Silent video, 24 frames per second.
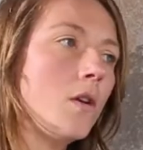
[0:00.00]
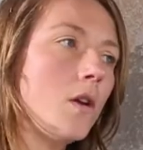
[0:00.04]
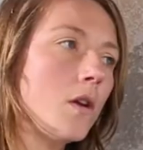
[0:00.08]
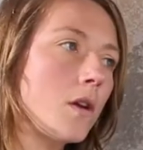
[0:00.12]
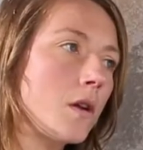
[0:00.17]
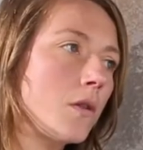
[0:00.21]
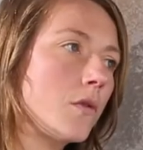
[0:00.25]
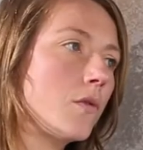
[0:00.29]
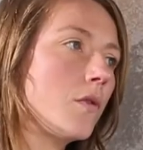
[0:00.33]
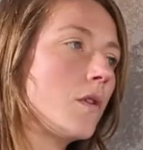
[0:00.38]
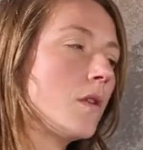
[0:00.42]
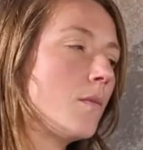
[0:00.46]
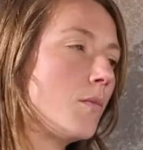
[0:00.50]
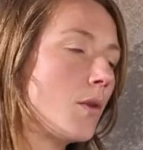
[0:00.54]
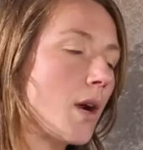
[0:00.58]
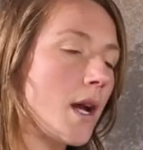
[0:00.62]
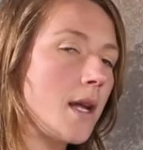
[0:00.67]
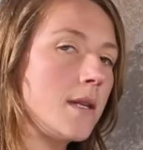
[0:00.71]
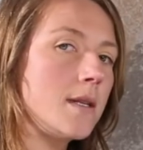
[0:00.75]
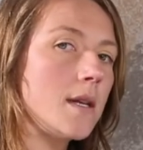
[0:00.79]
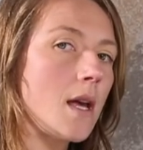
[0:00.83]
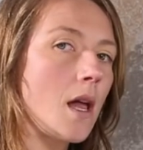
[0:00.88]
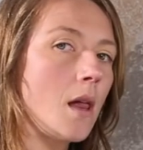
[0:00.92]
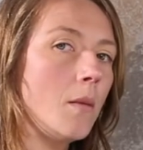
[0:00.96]
they're looking through the
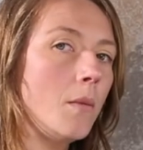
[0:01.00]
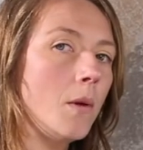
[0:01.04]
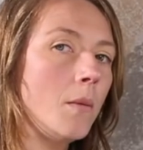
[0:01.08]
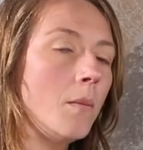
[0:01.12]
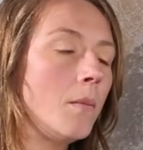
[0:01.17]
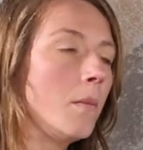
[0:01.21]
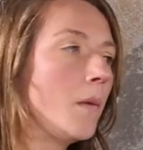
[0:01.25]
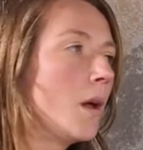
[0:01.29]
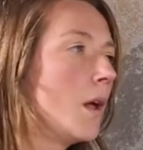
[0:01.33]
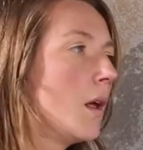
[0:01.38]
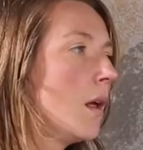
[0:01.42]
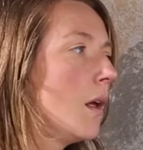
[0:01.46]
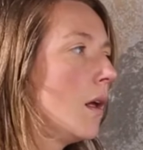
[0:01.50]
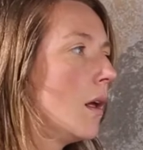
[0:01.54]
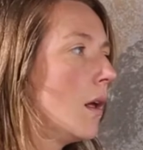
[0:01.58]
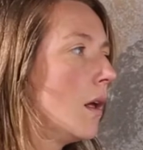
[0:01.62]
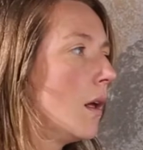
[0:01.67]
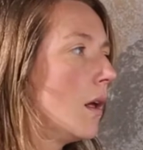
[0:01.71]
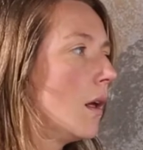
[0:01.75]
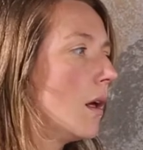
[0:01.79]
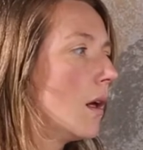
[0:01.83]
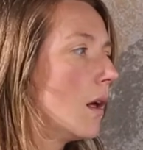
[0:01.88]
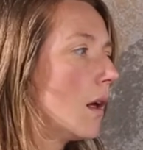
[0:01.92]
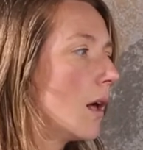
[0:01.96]
bride's album,
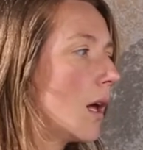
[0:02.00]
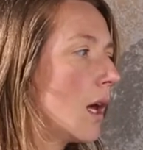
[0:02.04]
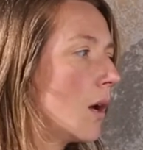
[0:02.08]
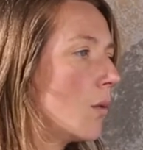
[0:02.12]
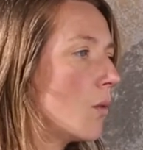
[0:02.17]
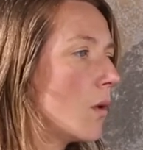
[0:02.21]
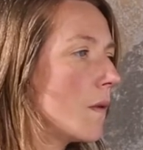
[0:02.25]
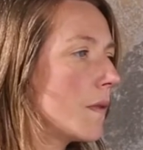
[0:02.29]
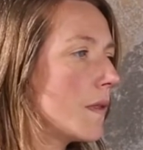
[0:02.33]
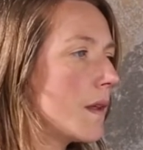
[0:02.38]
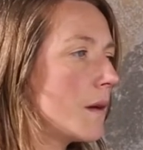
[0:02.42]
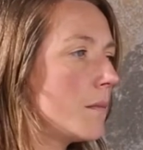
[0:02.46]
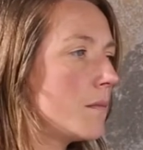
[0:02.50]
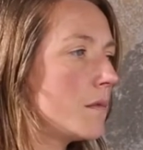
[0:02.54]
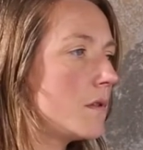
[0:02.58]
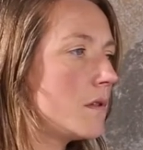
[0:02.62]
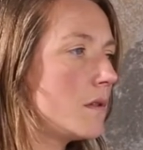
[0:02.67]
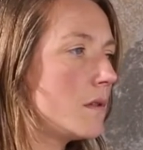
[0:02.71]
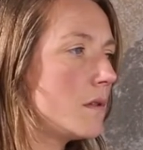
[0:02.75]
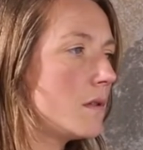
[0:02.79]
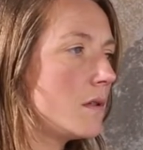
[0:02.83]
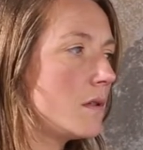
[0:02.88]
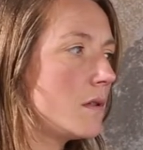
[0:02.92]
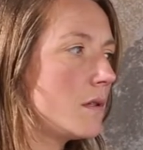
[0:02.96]
I want them
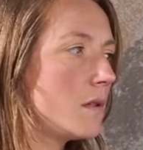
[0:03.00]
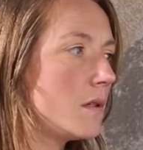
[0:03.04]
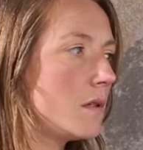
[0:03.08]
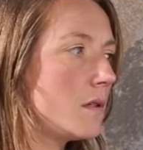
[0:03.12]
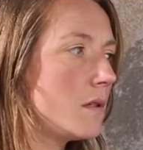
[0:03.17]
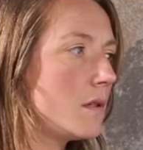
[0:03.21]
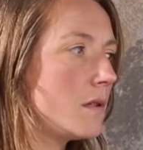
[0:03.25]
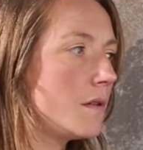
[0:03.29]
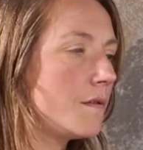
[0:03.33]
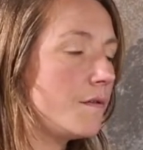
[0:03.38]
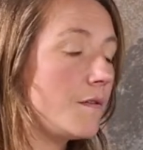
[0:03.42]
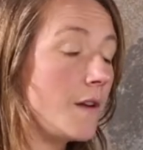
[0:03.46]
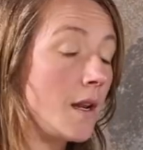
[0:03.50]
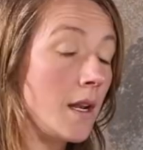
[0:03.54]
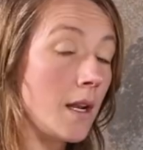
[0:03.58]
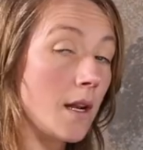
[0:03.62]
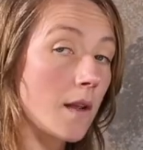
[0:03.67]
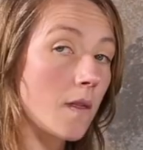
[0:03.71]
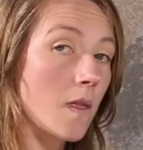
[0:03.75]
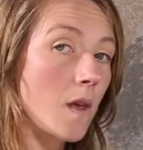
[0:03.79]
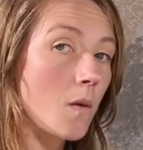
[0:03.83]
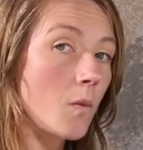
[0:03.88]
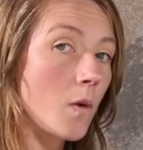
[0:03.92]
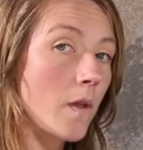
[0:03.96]
to feel
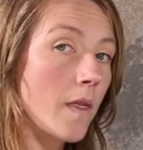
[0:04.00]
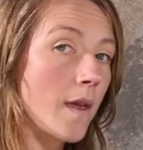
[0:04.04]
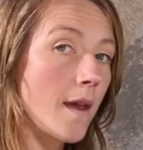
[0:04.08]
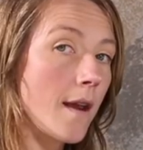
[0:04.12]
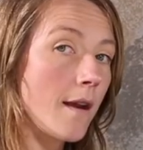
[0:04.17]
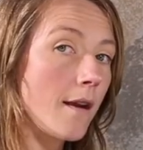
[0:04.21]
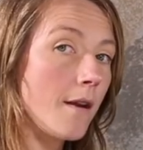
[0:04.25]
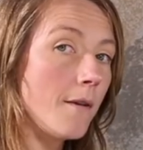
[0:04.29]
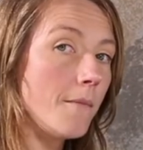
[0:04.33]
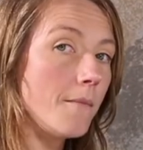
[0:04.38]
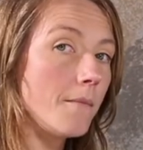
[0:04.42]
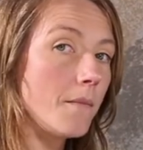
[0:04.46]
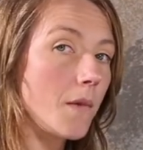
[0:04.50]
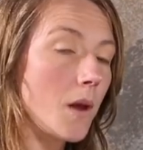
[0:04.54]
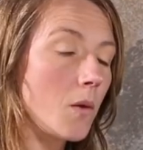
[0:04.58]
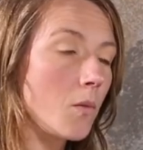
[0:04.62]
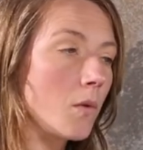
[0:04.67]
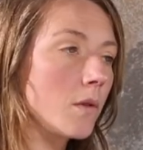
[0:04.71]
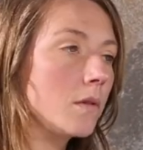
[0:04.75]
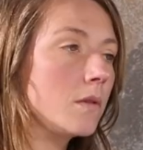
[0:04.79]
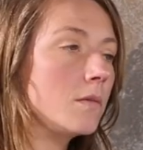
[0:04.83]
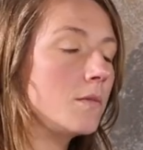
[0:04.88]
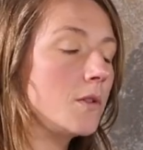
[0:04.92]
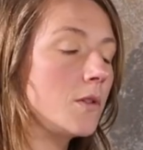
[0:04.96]
like they were there. I
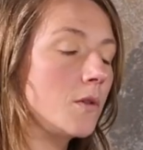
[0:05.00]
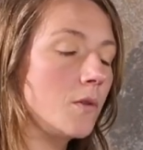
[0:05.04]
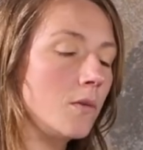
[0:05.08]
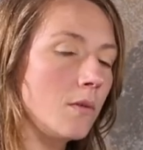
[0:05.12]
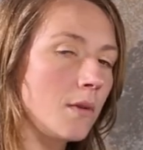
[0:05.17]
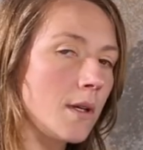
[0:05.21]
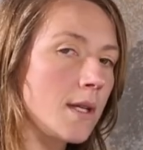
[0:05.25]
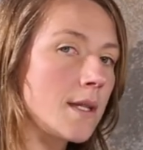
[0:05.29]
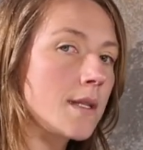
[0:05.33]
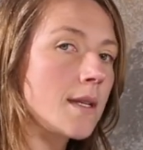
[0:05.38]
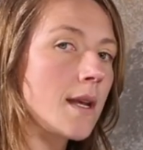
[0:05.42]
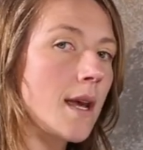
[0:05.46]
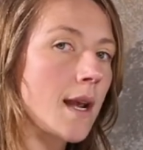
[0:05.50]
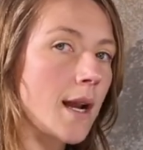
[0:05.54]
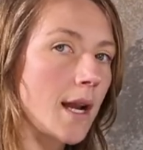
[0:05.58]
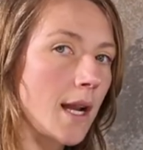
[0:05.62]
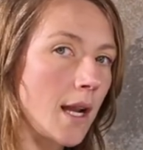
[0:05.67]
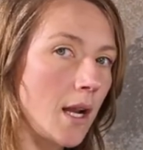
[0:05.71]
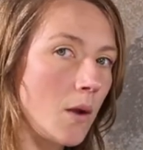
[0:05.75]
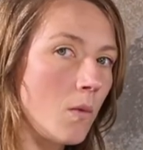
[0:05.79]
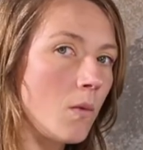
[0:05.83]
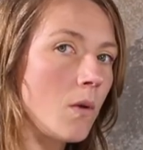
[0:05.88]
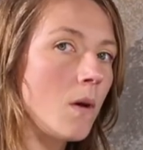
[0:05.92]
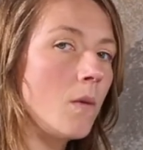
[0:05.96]
want them to know
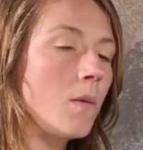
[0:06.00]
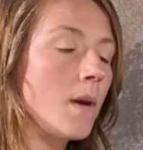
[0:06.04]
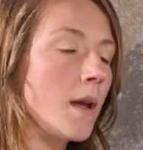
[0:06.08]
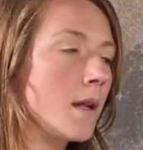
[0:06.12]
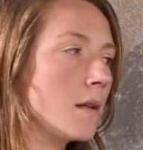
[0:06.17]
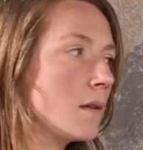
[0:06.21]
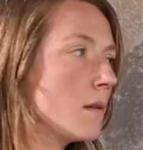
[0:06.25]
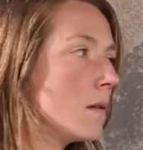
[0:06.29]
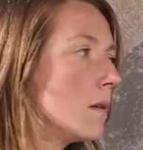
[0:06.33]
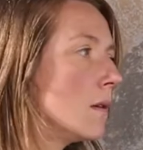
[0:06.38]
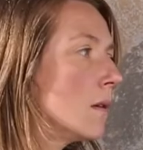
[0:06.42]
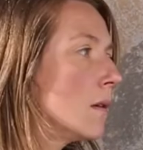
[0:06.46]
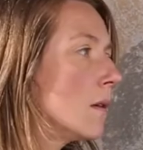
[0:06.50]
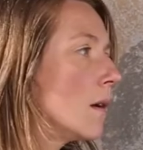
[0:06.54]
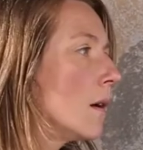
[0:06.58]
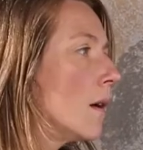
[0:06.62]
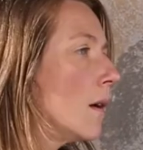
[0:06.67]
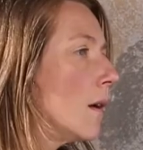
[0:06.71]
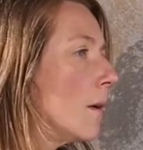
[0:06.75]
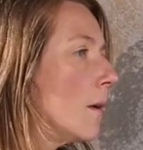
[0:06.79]
exactly what went on.